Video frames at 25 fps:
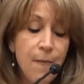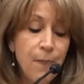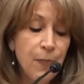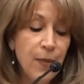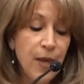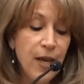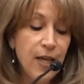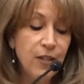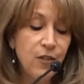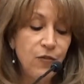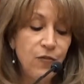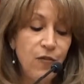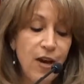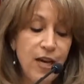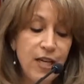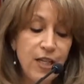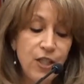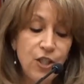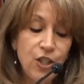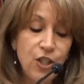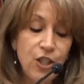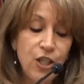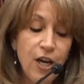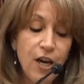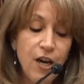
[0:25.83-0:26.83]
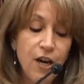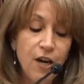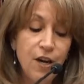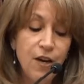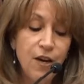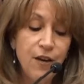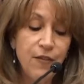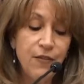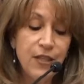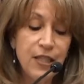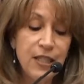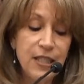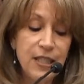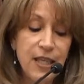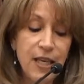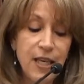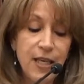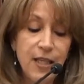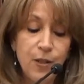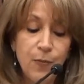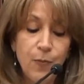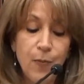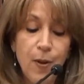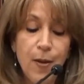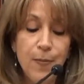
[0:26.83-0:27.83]
As vice chair of the
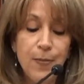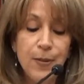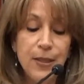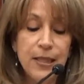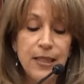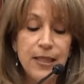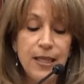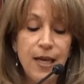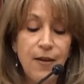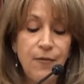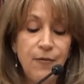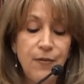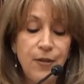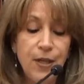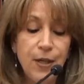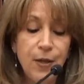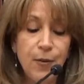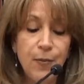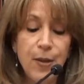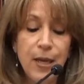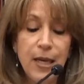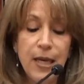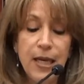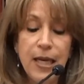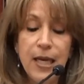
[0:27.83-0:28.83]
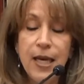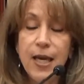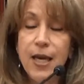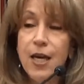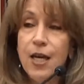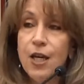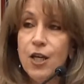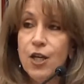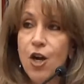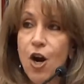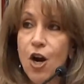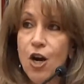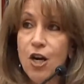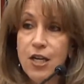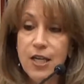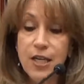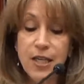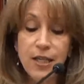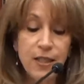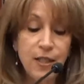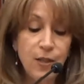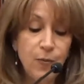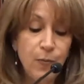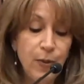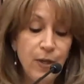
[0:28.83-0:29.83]
city's Public Safety Committee,
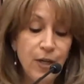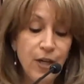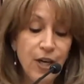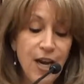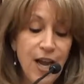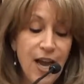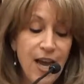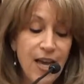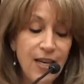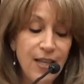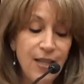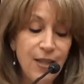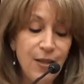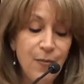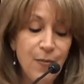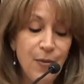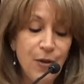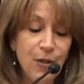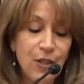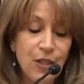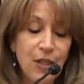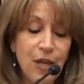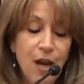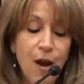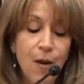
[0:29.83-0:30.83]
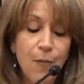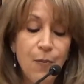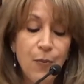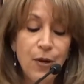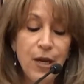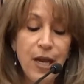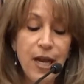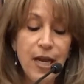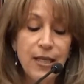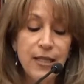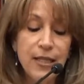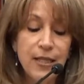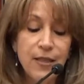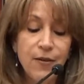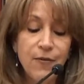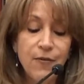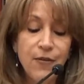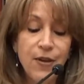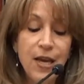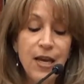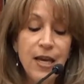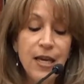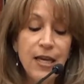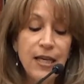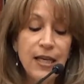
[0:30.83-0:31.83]
Cardenas spearheaded the most comprehensive
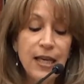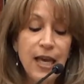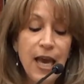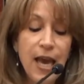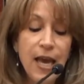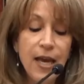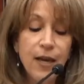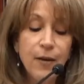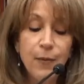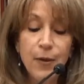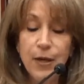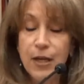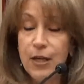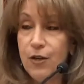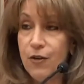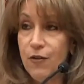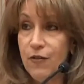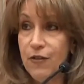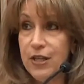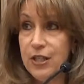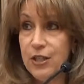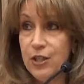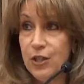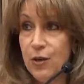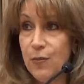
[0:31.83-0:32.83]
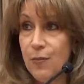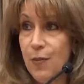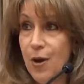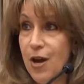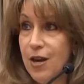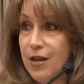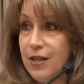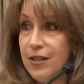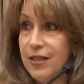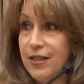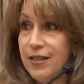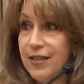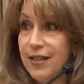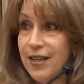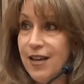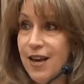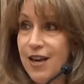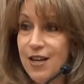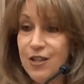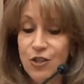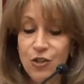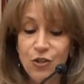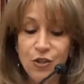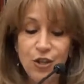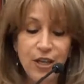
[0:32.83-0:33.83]
gang intervention model in the
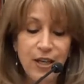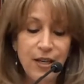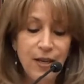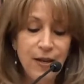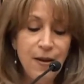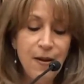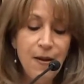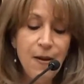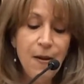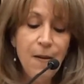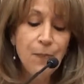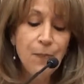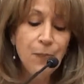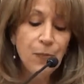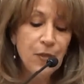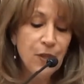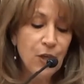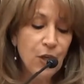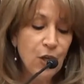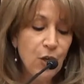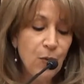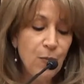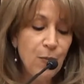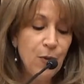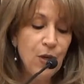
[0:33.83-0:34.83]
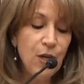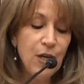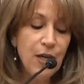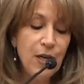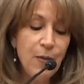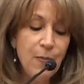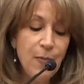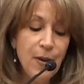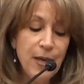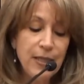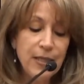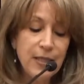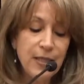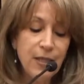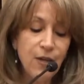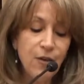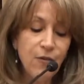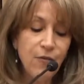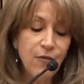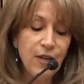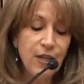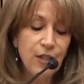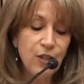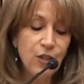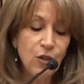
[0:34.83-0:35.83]
country. The community-based
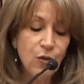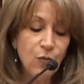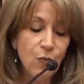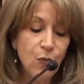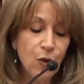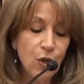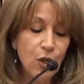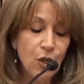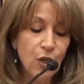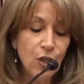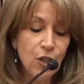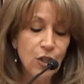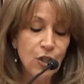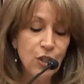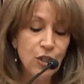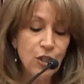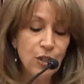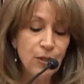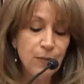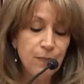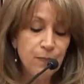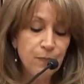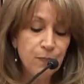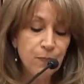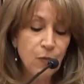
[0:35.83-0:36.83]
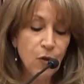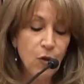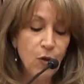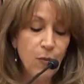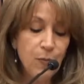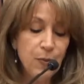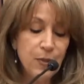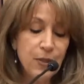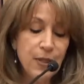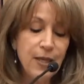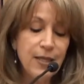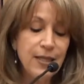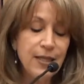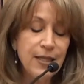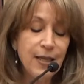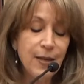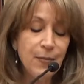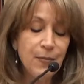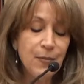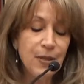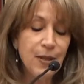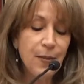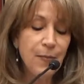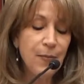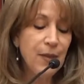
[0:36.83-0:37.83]
intervention workers, oops, I skipped
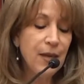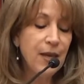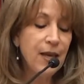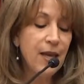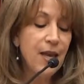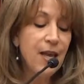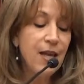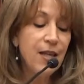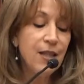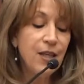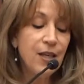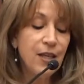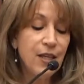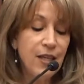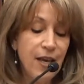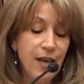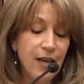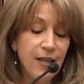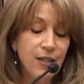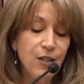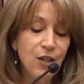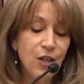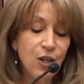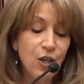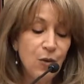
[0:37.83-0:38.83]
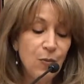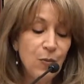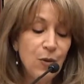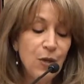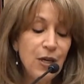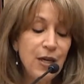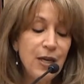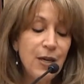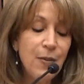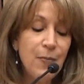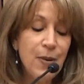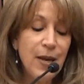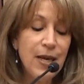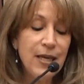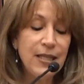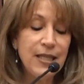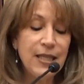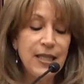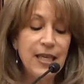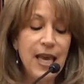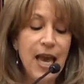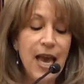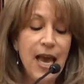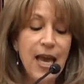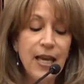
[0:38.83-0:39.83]
something. The community-based
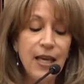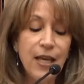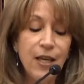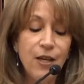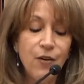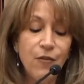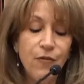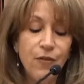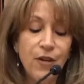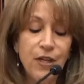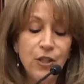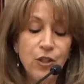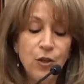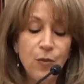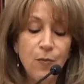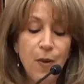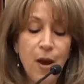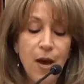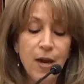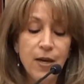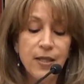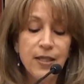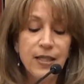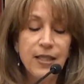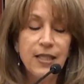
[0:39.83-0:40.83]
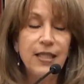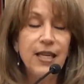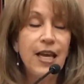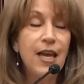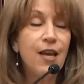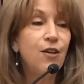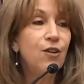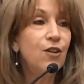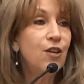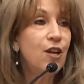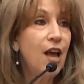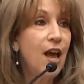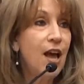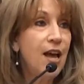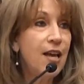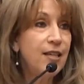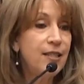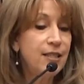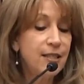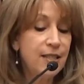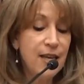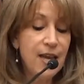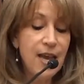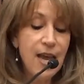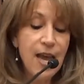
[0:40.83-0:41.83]
gang intervention model
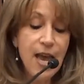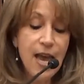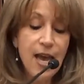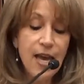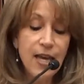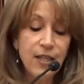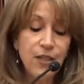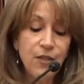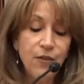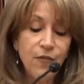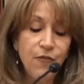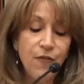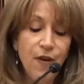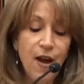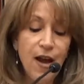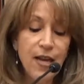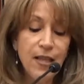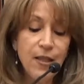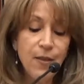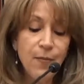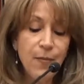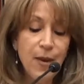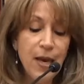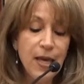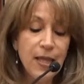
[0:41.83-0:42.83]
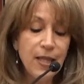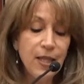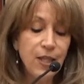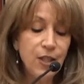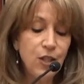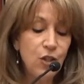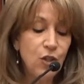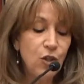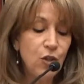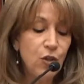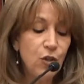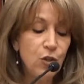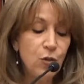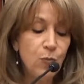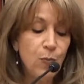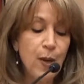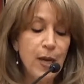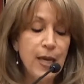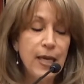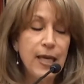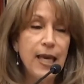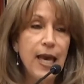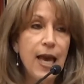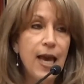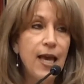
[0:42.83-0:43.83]
standardized and defined the methods used by
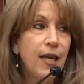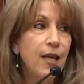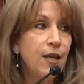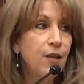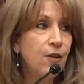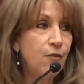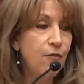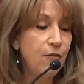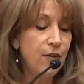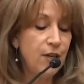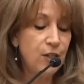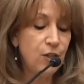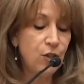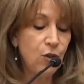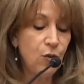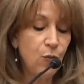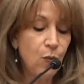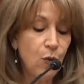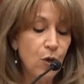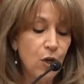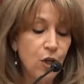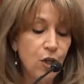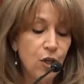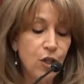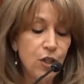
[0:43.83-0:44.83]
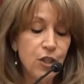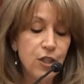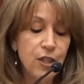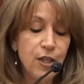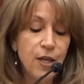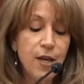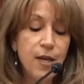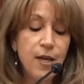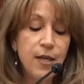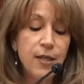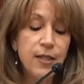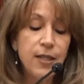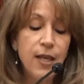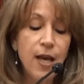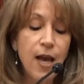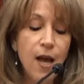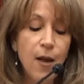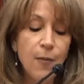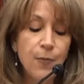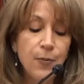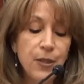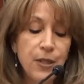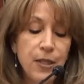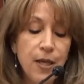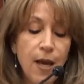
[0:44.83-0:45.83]
gang intervention workers to
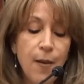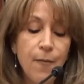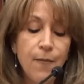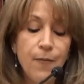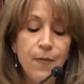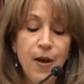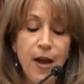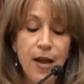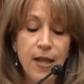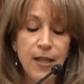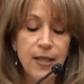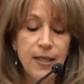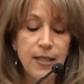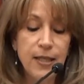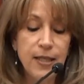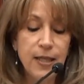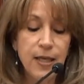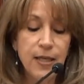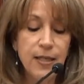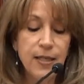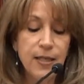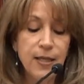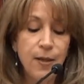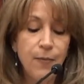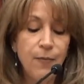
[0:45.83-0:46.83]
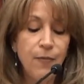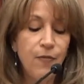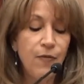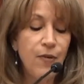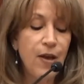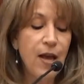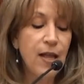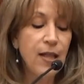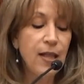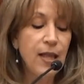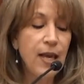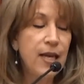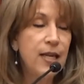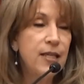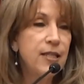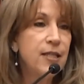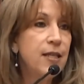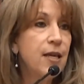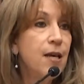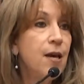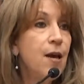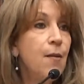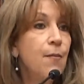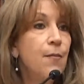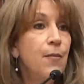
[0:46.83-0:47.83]
help stop violence in some of LA's
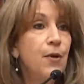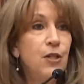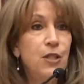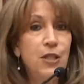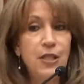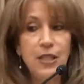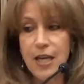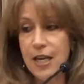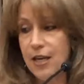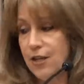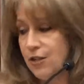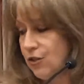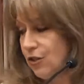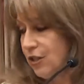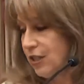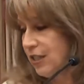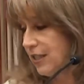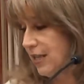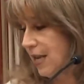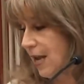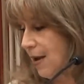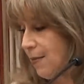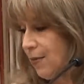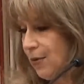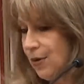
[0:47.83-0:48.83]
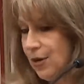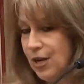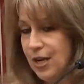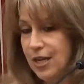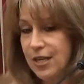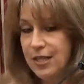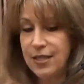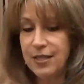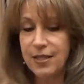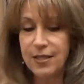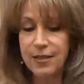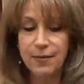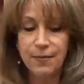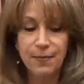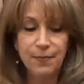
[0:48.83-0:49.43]
most dangerous neighborhoods.